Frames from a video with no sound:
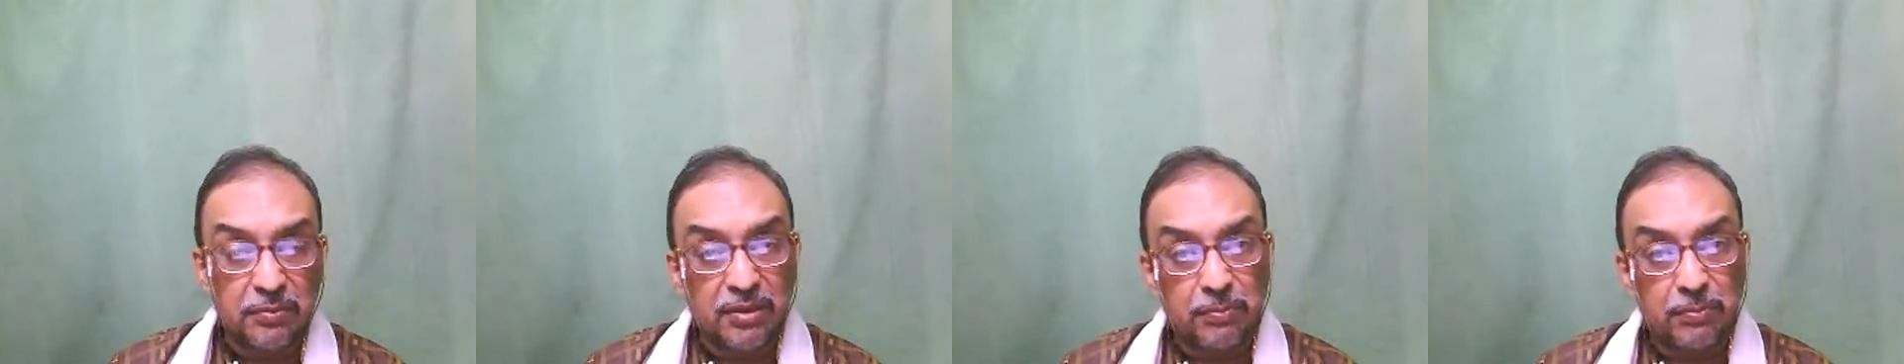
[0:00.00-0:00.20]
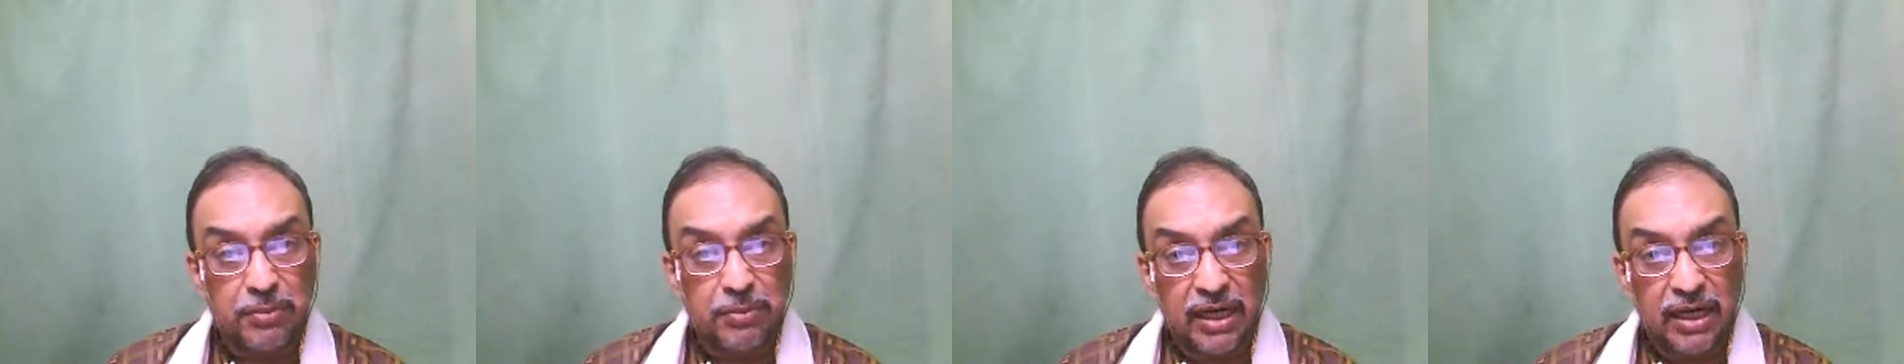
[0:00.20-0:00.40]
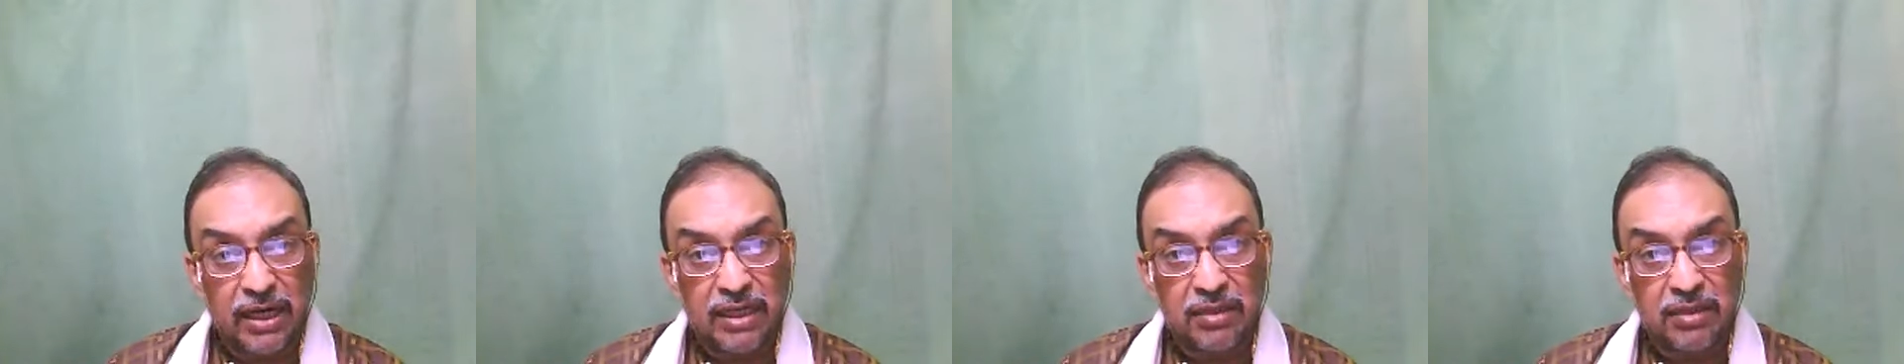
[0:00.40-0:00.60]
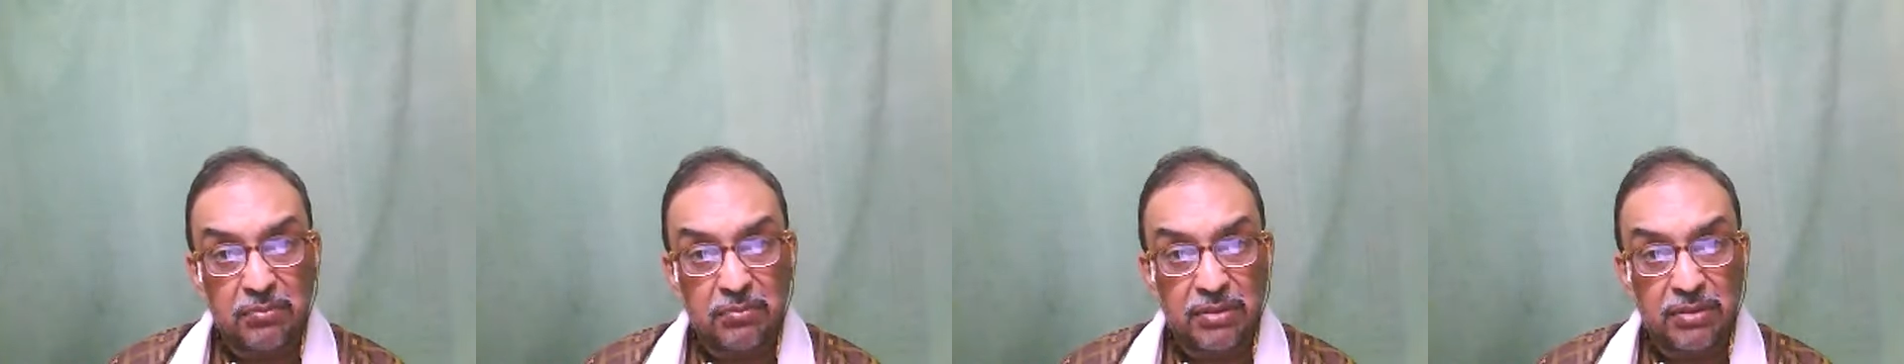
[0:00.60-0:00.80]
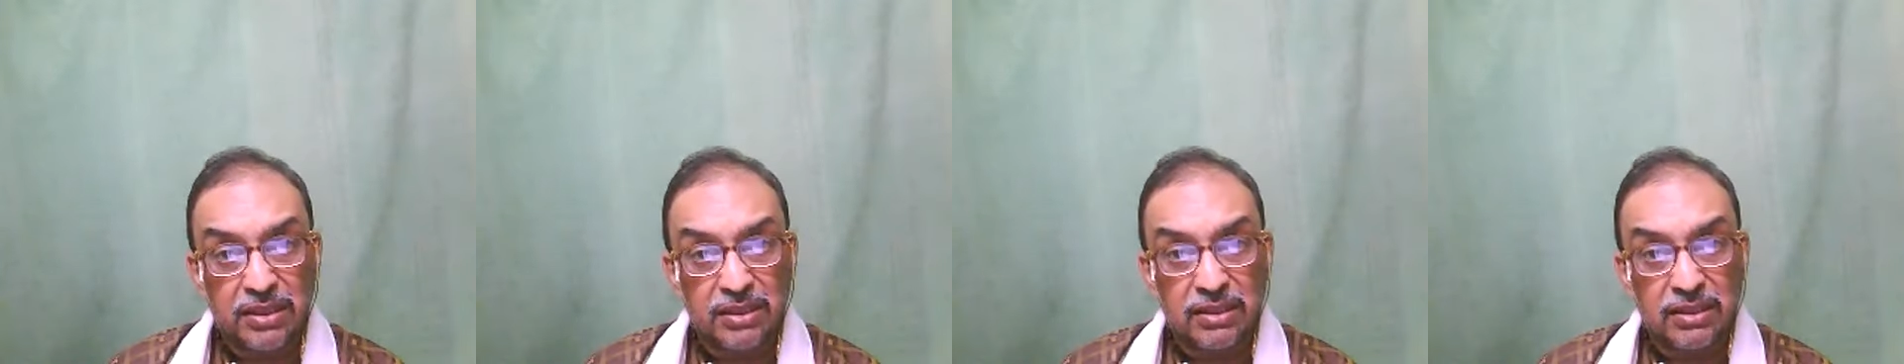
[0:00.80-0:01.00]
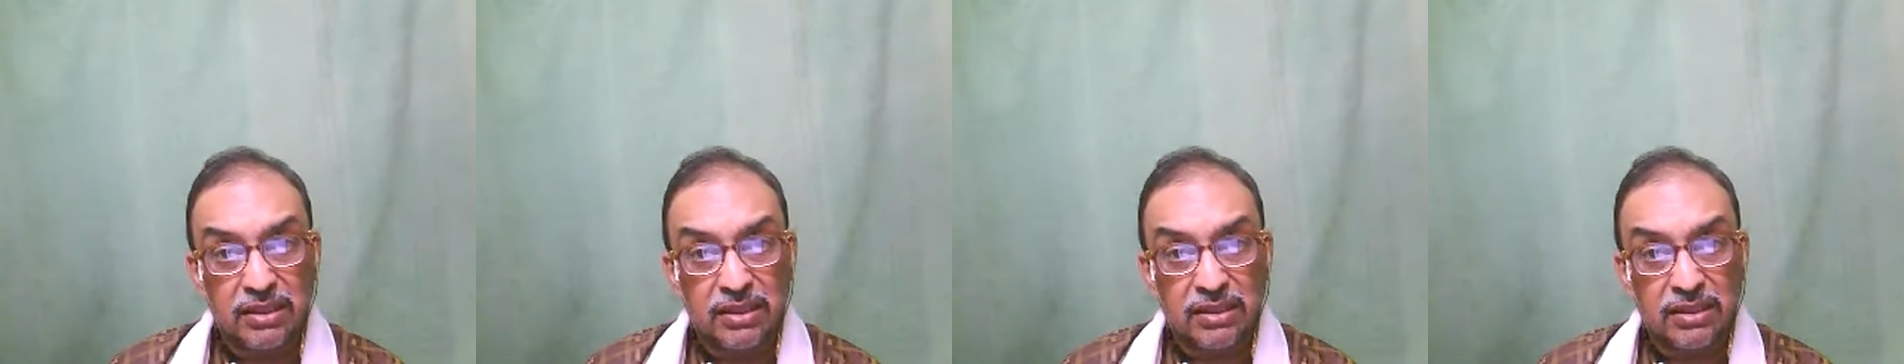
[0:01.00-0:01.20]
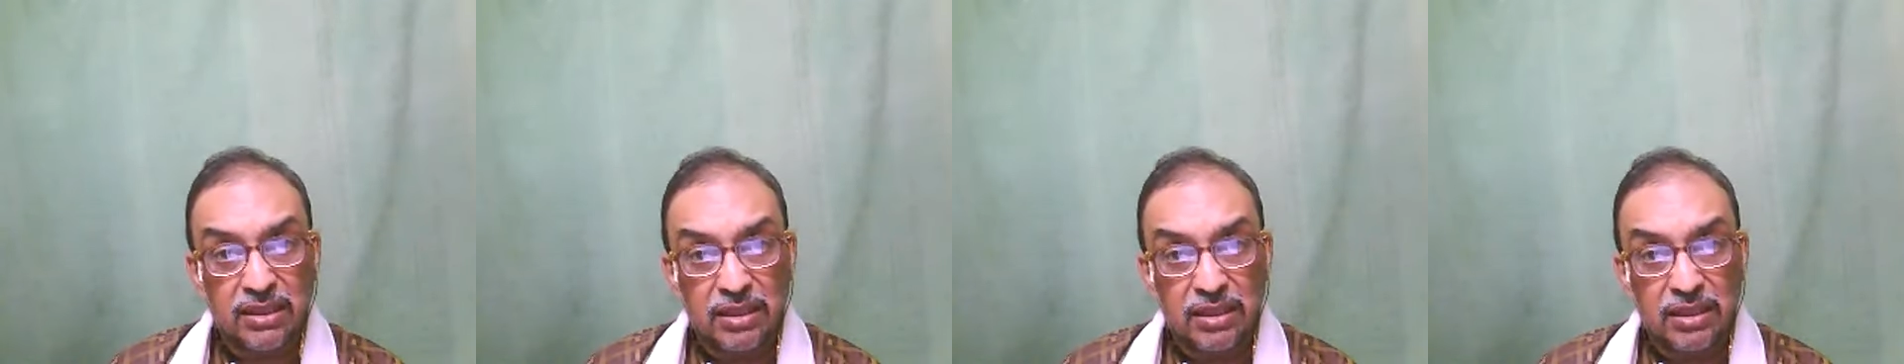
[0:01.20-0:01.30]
the brand ambassador's